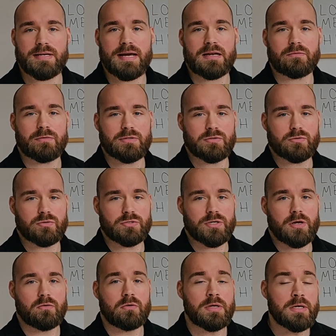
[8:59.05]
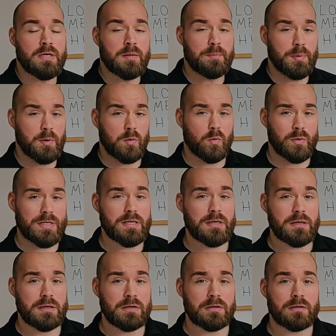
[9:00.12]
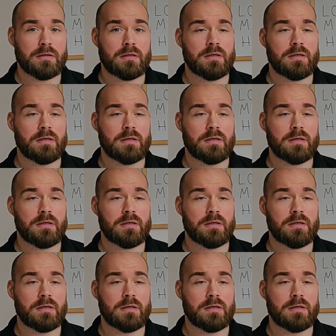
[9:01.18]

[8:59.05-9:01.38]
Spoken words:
calories or so per week,